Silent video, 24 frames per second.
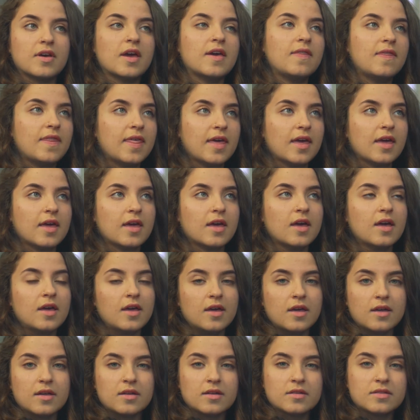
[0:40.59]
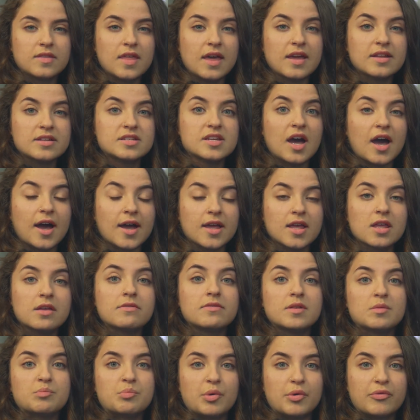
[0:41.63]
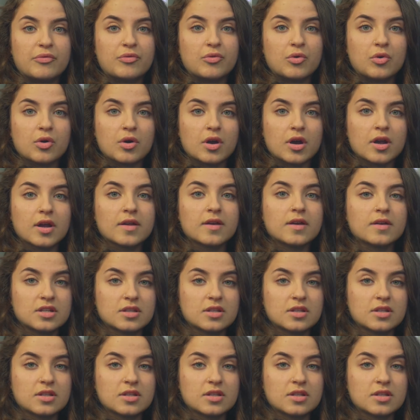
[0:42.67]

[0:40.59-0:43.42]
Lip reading: and they die even before